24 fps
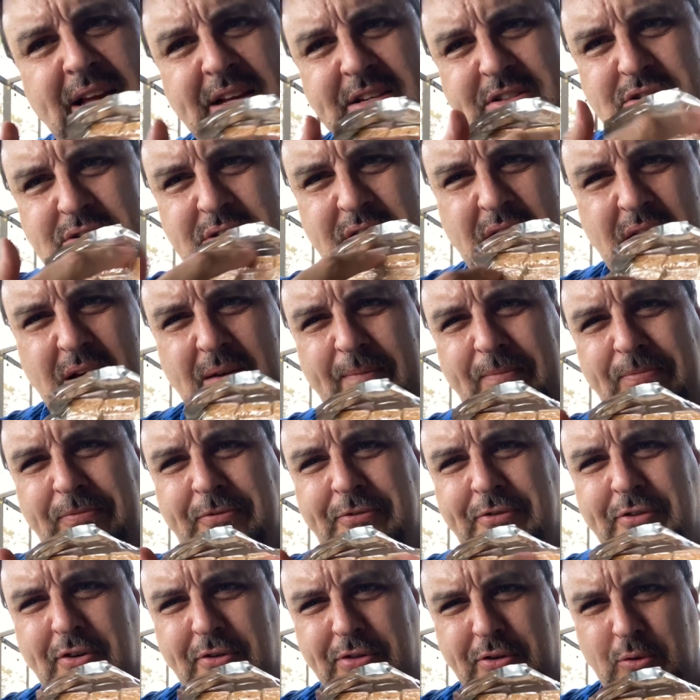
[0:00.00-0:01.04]
It's
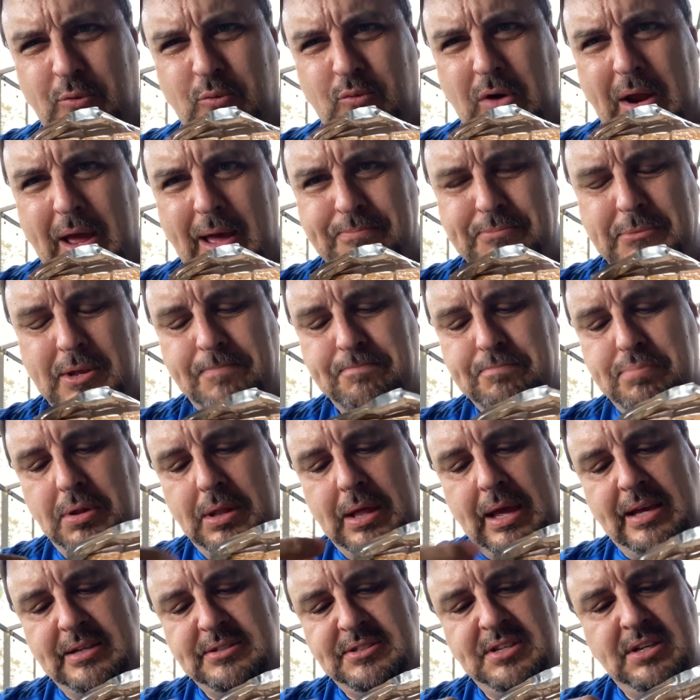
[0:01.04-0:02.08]
further wrapped in
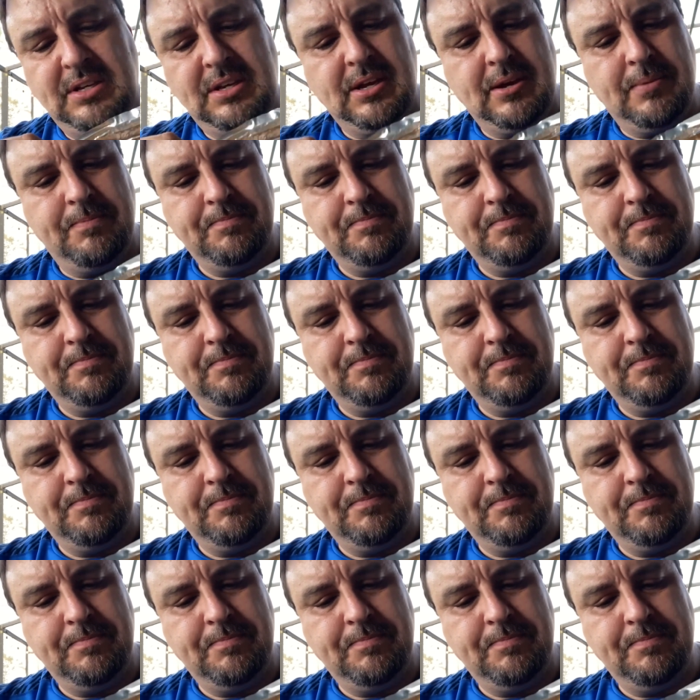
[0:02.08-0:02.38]
plastic.